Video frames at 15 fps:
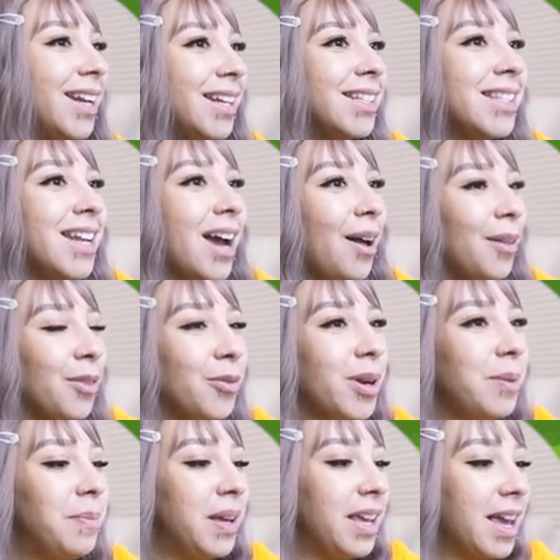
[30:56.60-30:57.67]
it is now
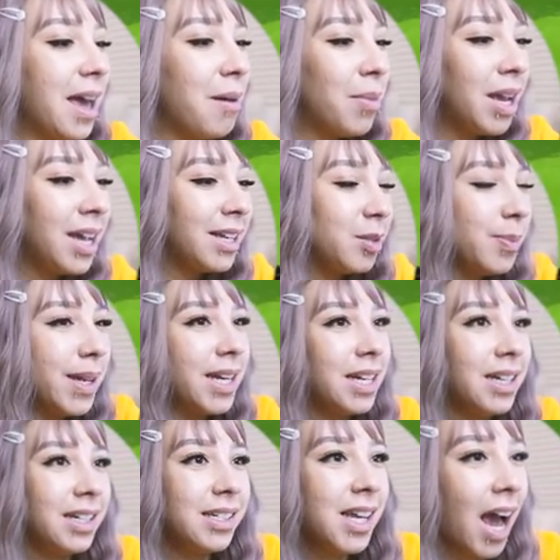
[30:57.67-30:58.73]
3 p.m. It has
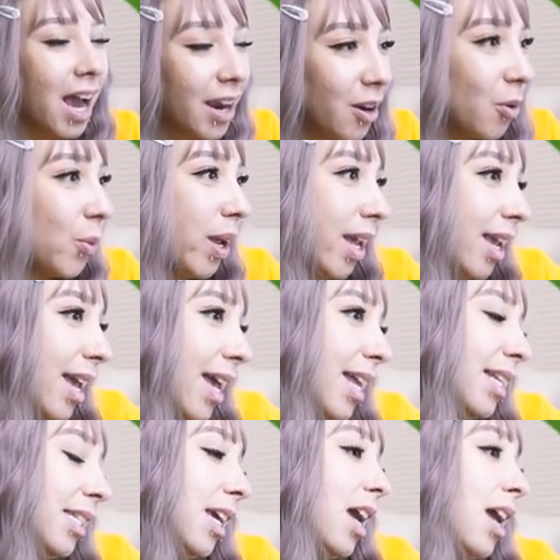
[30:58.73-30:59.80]
been an entire
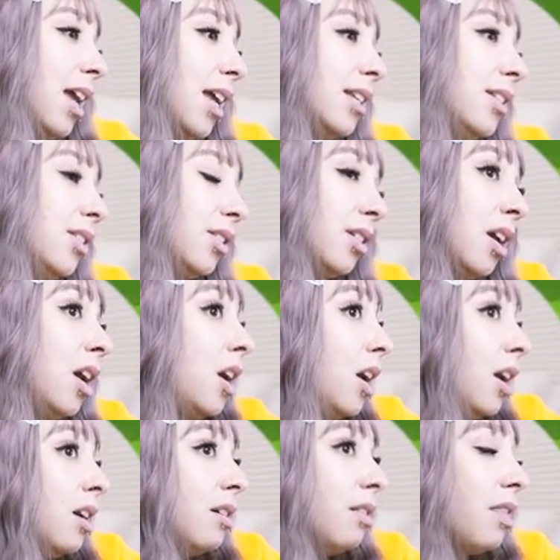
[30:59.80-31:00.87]
weekend, and
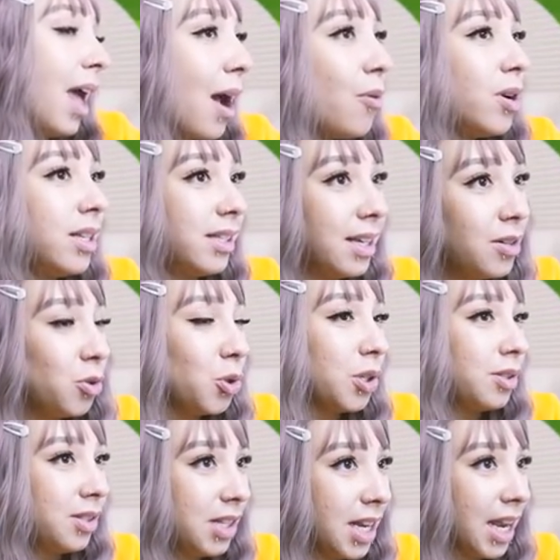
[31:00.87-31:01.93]
that was
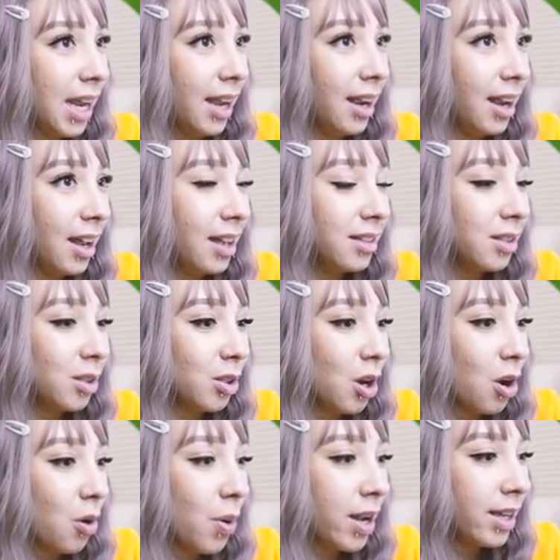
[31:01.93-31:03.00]
interesting.
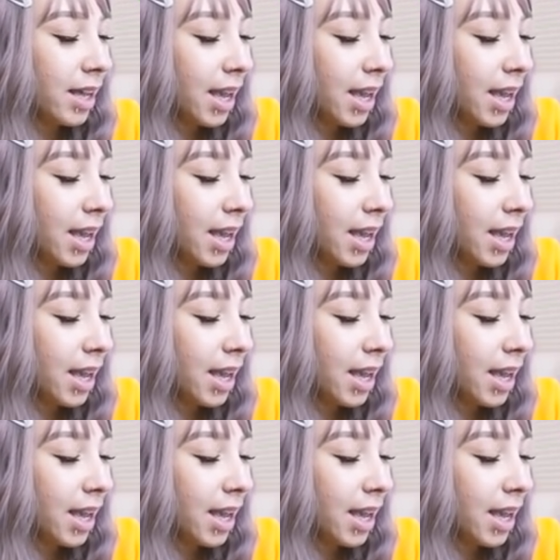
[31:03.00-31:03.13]
So